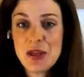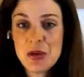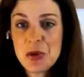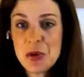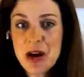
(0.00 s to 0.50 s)

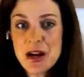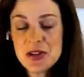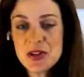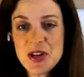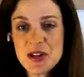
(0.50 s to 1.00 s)
through our
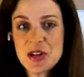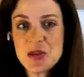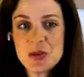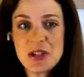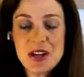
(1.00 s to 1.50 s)

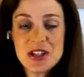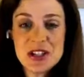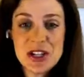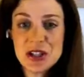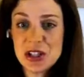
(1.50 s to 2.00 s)
exercises realized
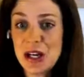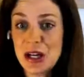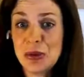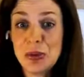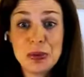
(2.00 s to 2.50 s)
she actually
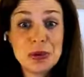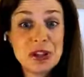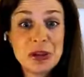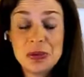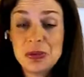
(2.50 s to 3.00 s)
had it
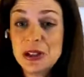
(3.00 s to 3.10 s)
really,